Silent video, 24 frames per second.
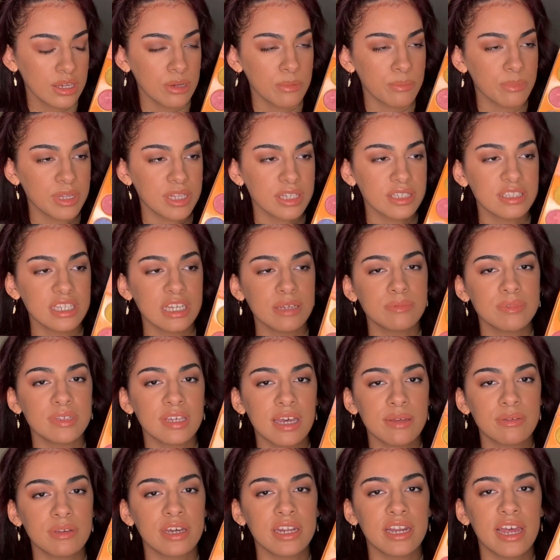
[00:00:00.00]
But at the same
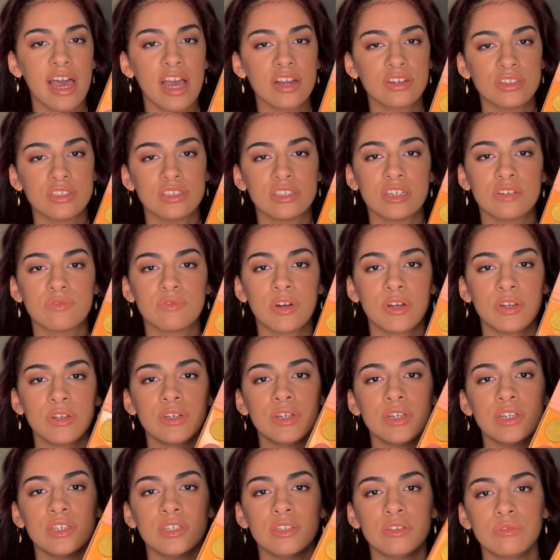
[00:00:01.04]
time, you gotta ask yourself, are you
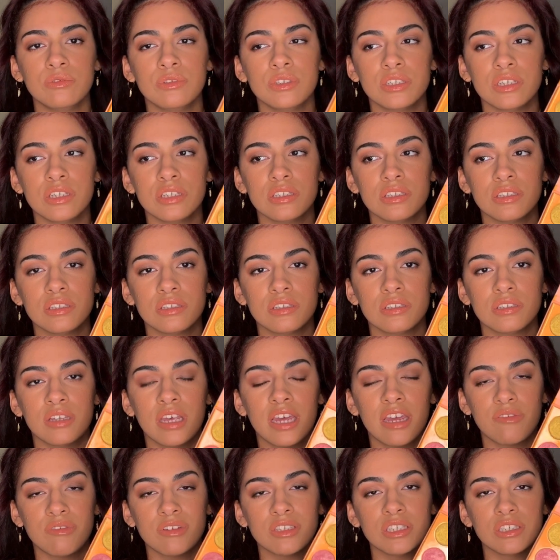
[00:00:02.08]
gonna use this
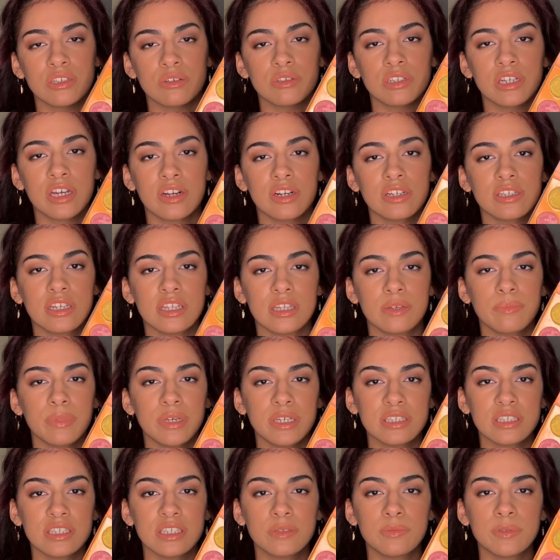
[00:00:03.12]
every single day on a daily
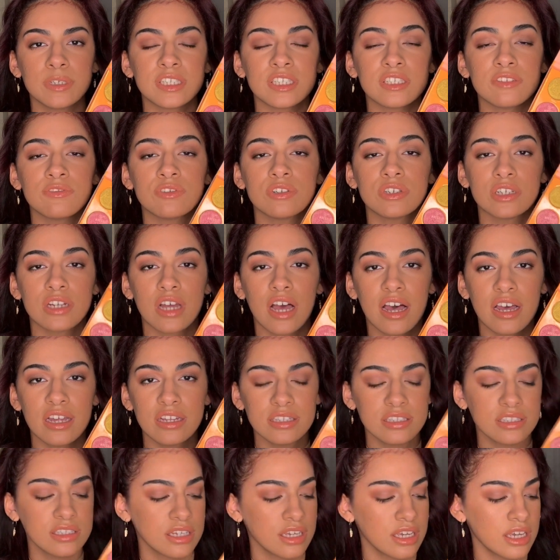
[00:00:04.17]
basis? Because if you're
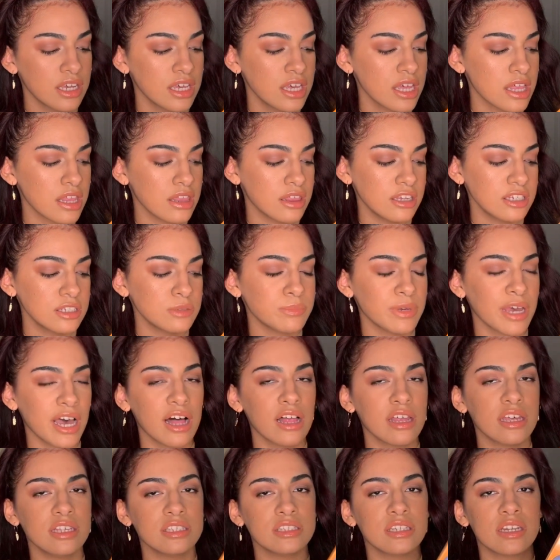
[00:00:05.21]
not, this
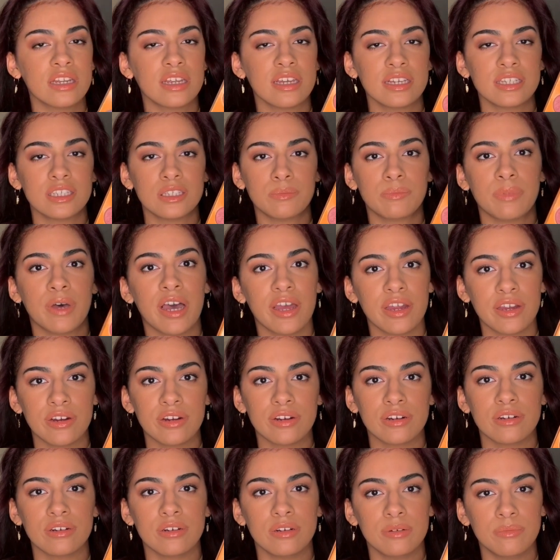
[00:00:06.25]
palette is gonna
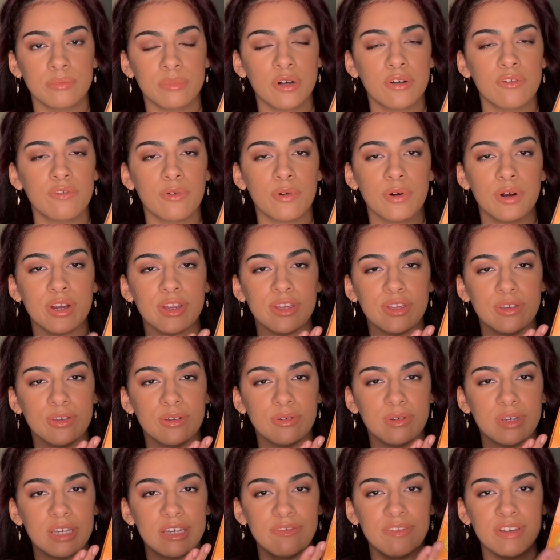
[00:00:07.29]
expire before you
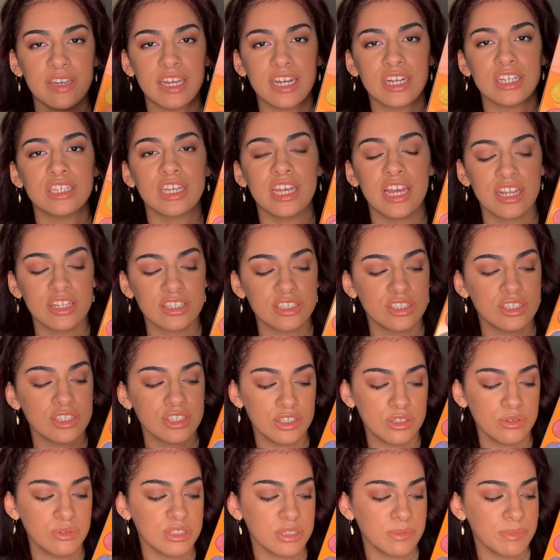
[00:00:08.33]
even get a chance to
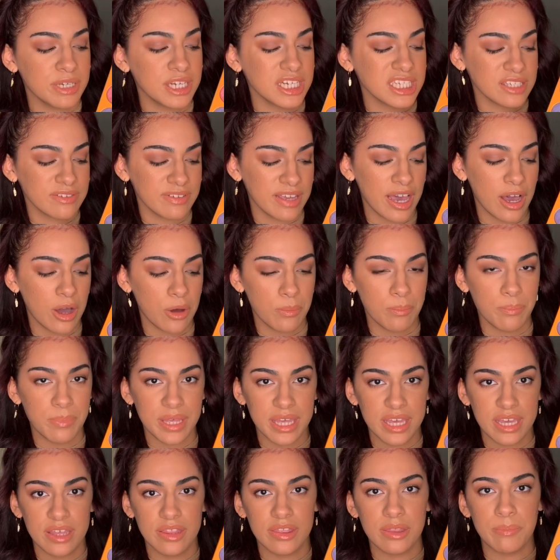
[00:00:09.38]
use it because of how
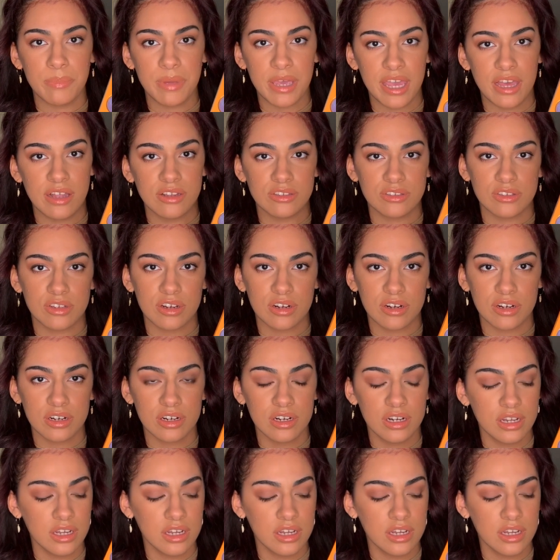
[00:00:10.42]
big the pans are.